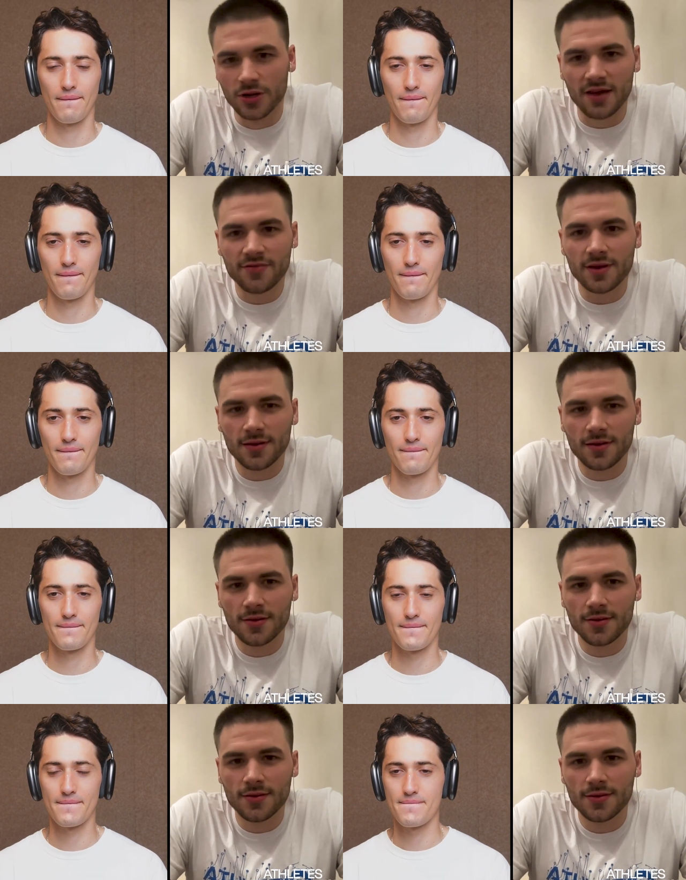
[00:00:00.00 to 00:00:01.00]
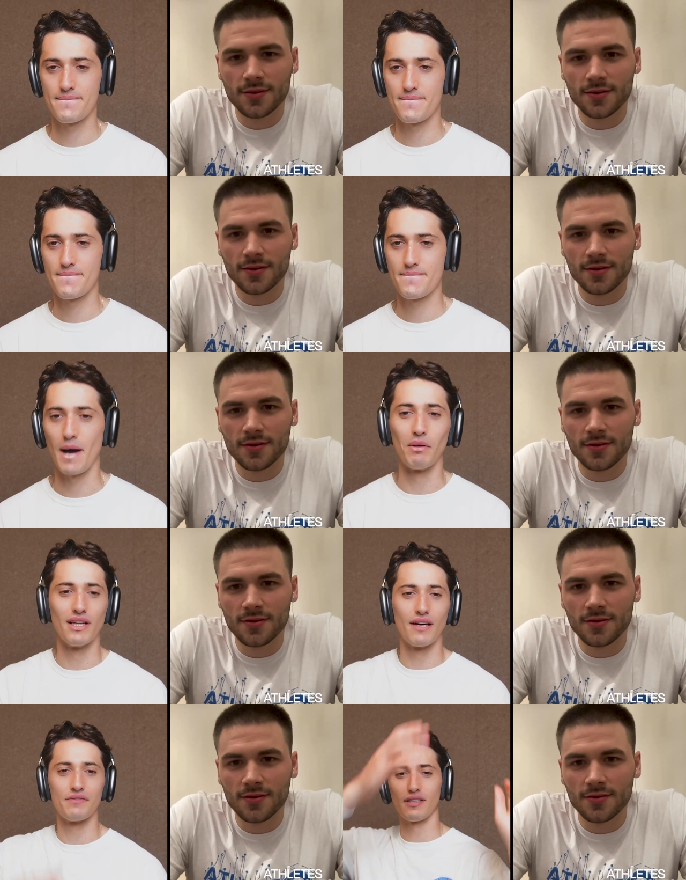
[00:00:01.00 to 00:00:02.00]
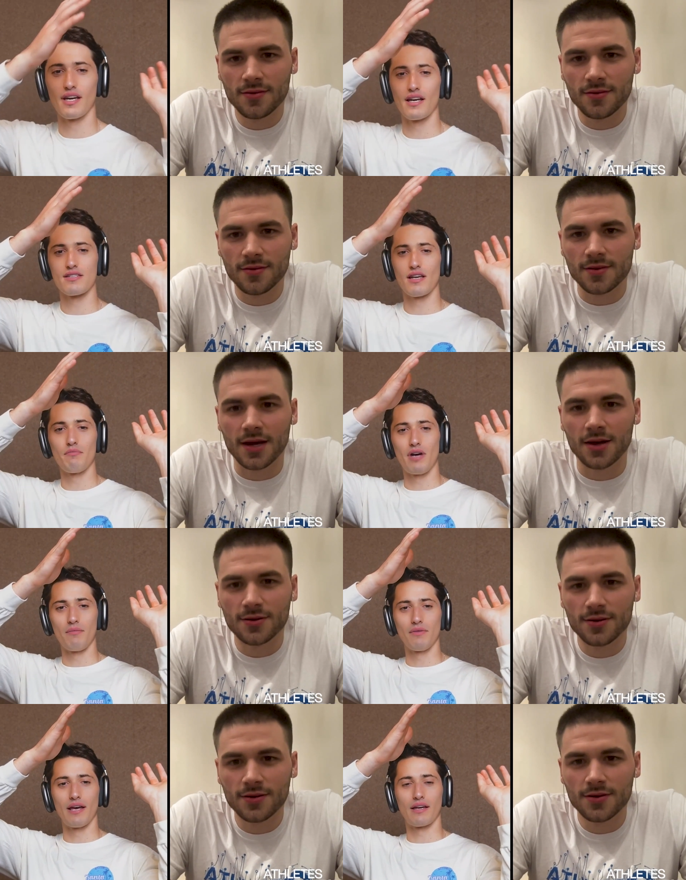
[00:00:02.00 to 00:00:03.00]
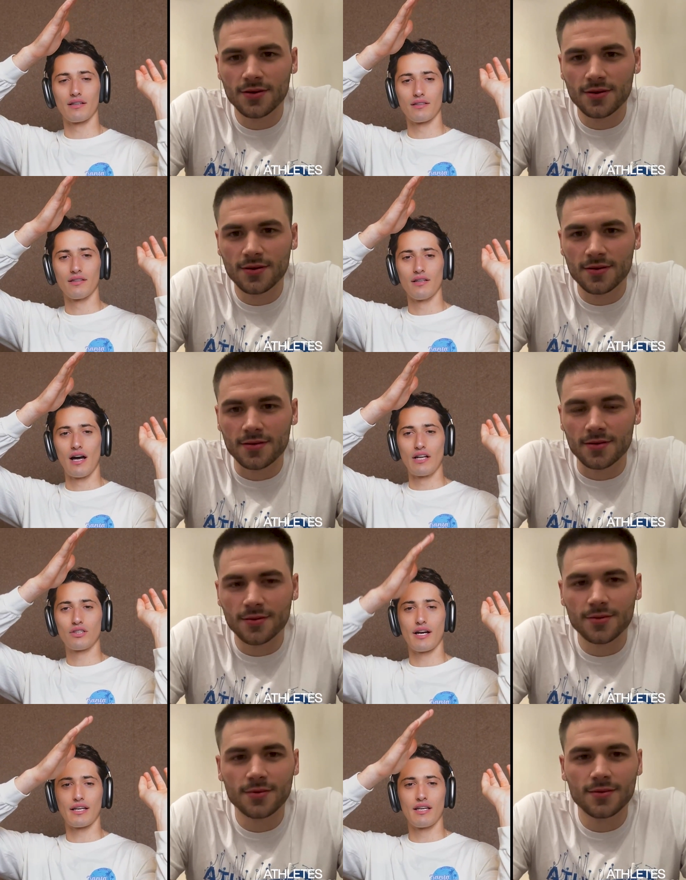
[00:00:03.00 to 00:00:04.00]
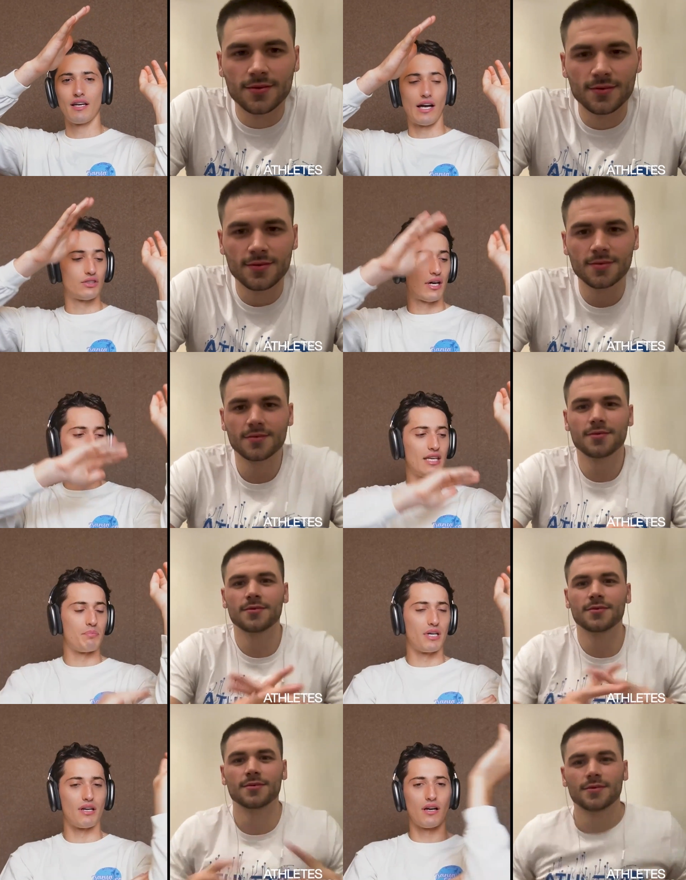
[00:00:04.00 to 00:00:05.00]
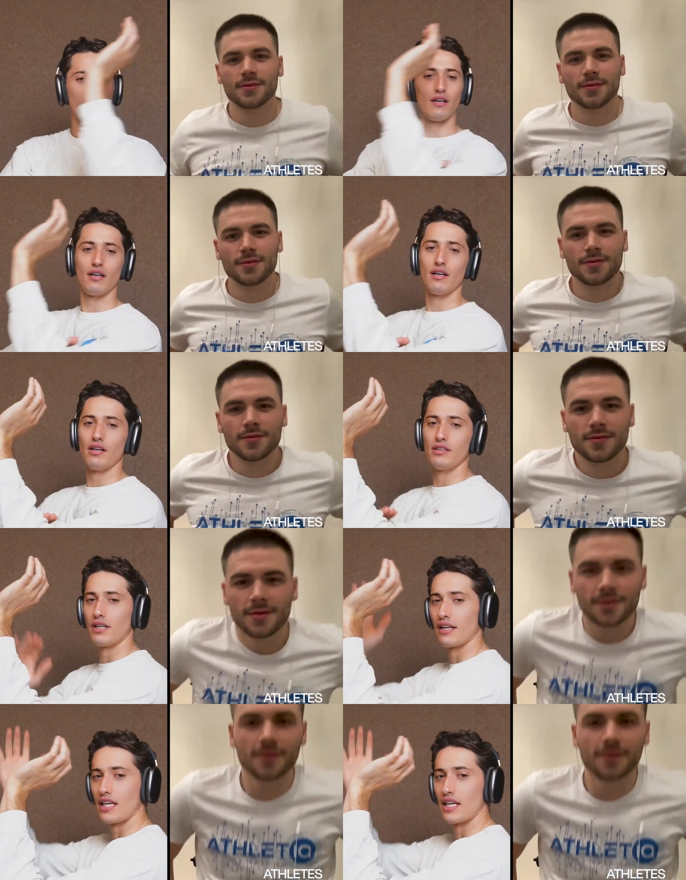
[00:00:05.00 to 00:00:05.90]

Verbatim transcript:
Speaker 1: you're lefty. I'm a lefty. Yeah, so I'm. Yeah. I'm like, I try to. I try to keep it. Uh, try to